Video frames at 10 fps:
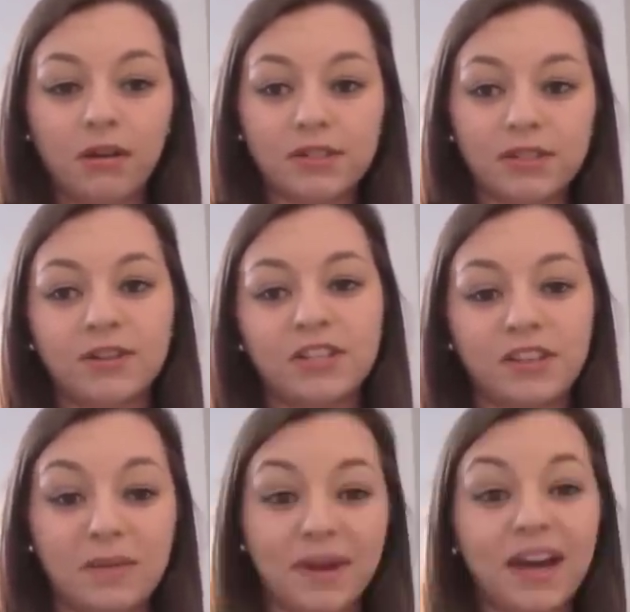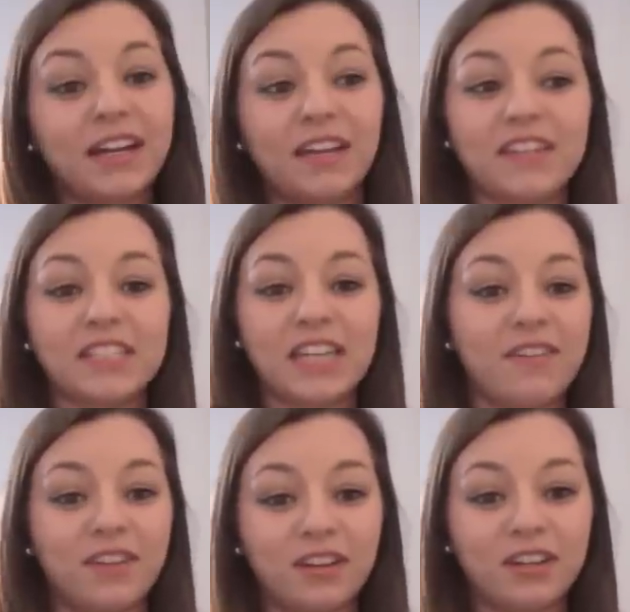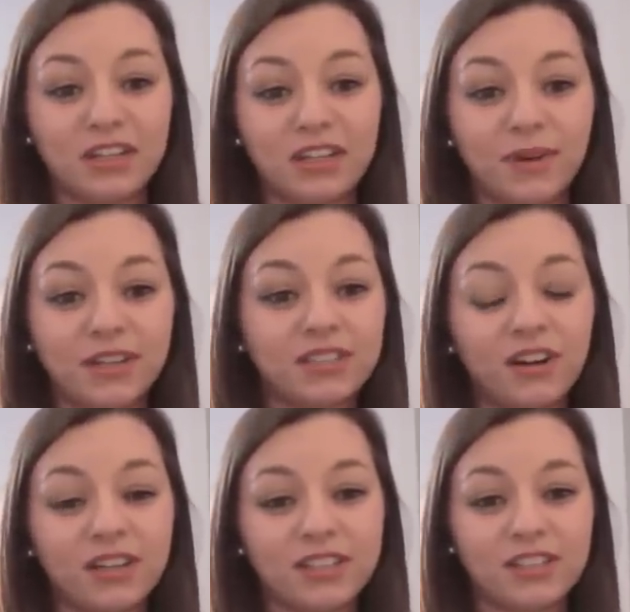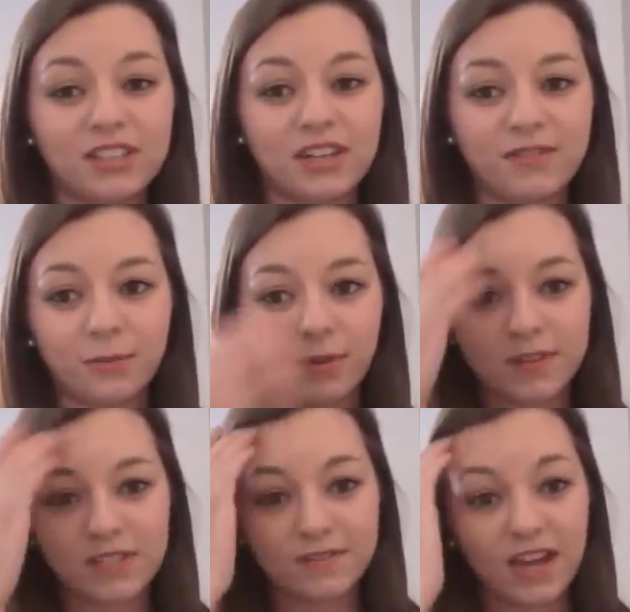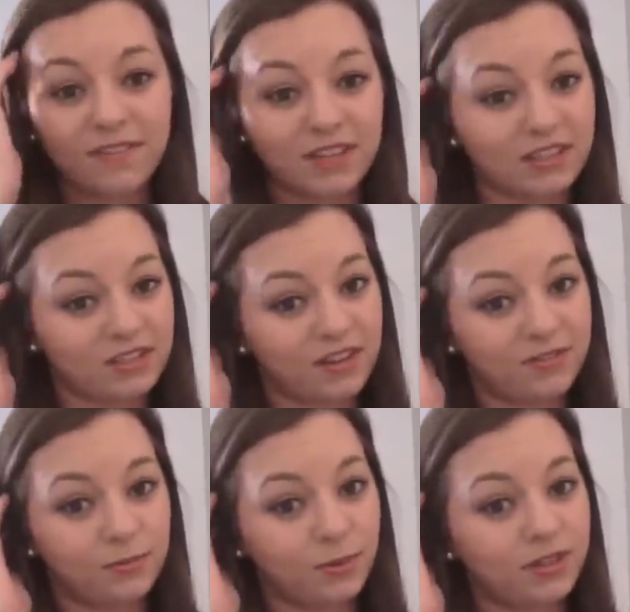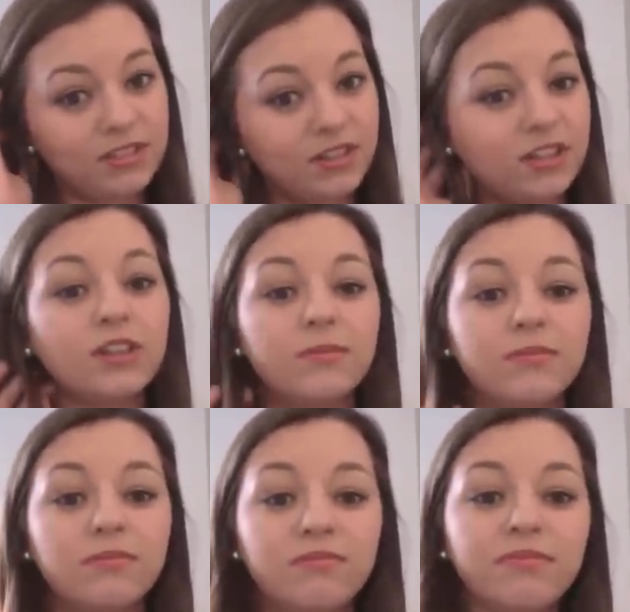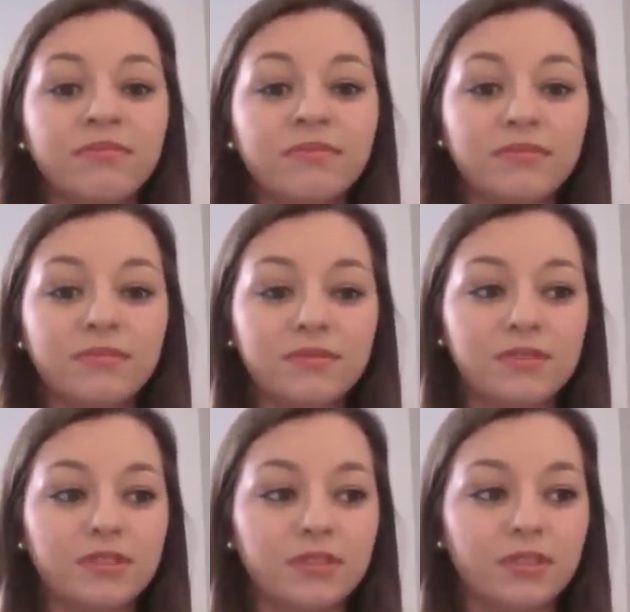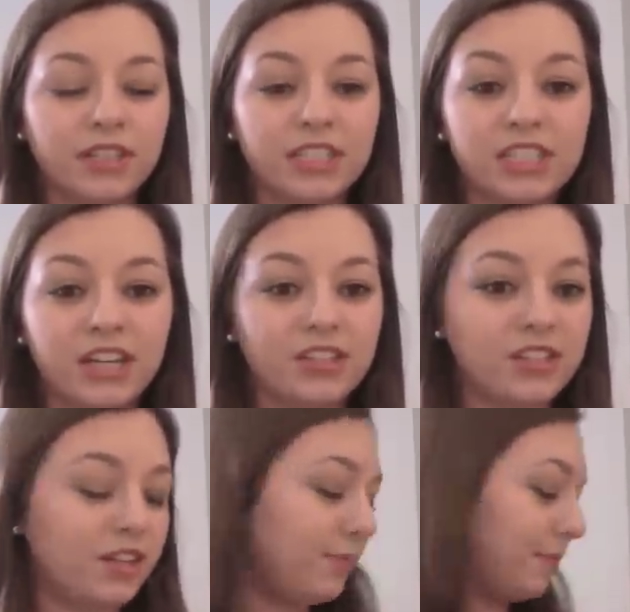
So I took that back, and they didn't have it in my size in the Stratford one. I didn't even have it in the Stratford one, so I couldn't exchange it.